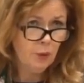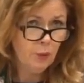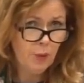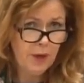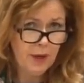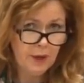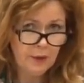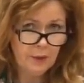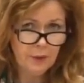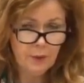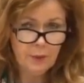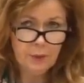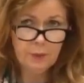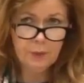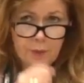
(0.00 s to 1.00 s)
where
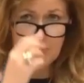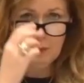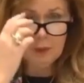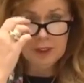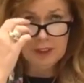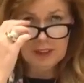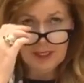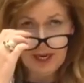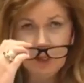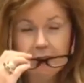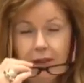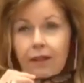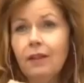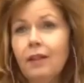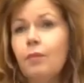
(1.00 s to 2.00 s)
where we
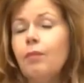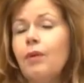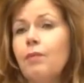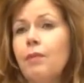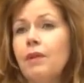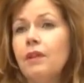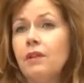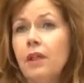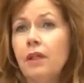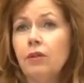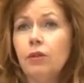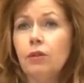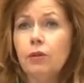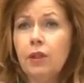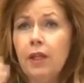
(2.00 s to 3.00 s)
stand in the
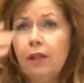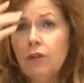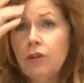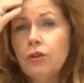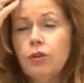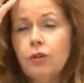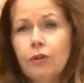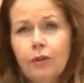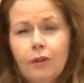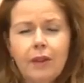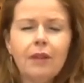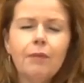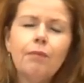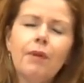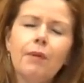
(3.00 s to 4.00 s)
implementation
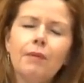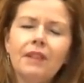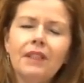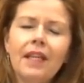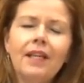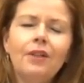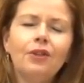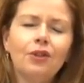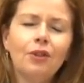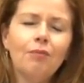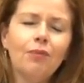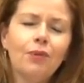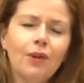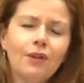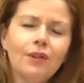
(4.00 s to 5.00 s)
implementation
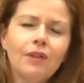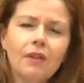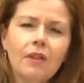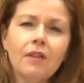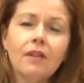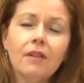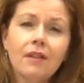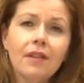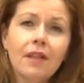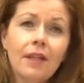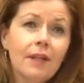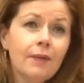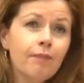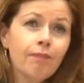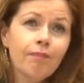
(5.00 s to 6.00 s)
process,
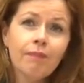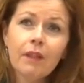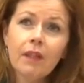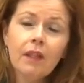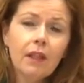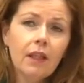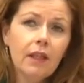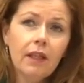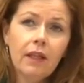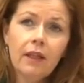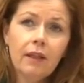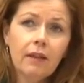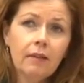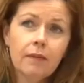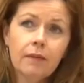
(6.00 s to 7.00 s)

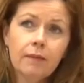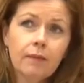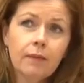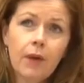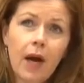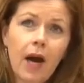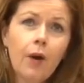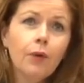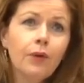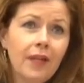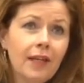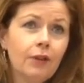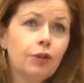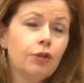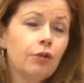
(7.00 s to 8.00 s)
um, how
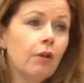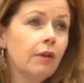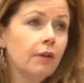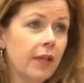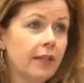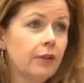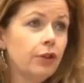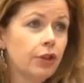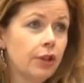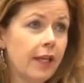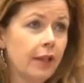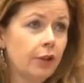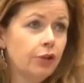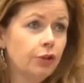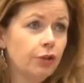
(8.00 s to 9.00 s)
national
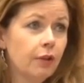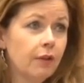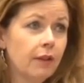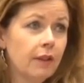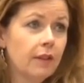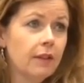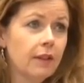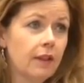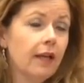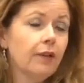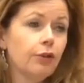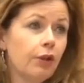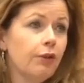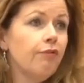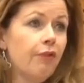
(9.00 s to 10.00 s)
legislation is
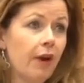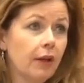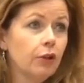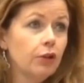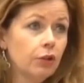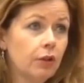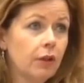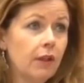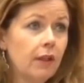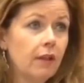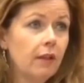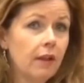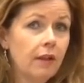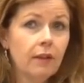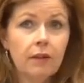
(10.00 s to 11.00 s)
actually
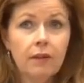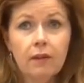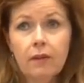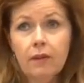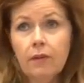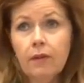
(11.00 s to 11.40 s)
functioning, and